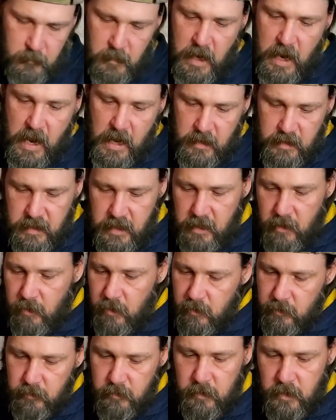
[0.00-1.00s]

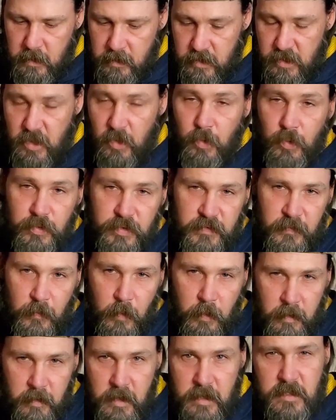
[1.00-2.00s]
ideal. There's tools
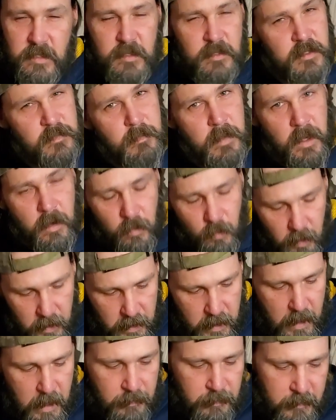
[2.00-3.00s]
for this. There's a better way
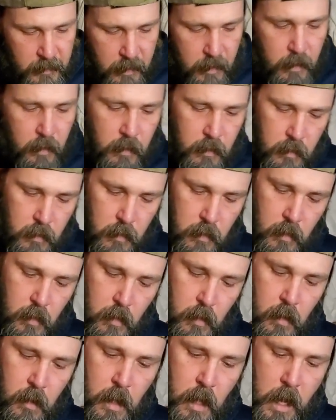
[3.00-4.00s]
out there.
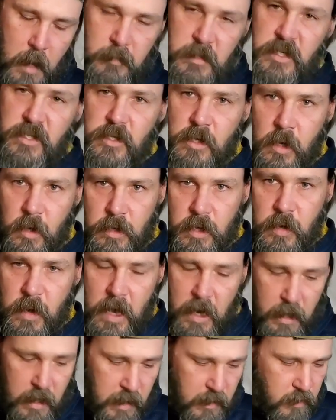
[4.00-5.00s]
I'm just showing you
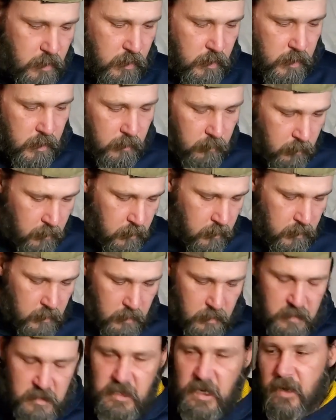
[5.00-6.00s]
how I do it
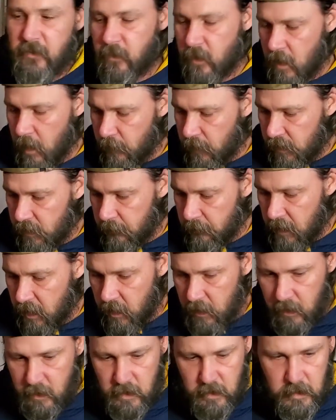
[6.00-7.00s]
to save a couple of
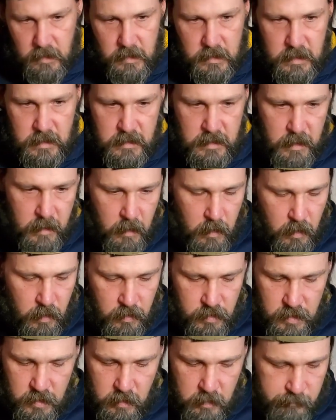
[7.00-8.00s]
bucks, because these
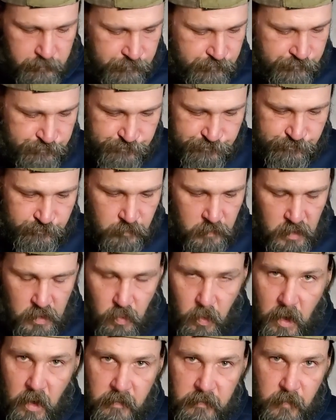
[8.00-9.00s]
arrows are
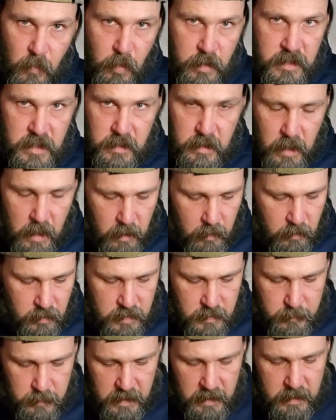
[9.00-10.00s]
$12, $14
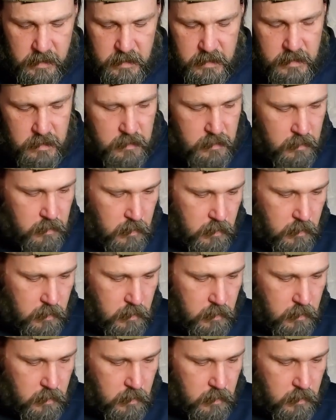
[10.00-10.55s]
a piece.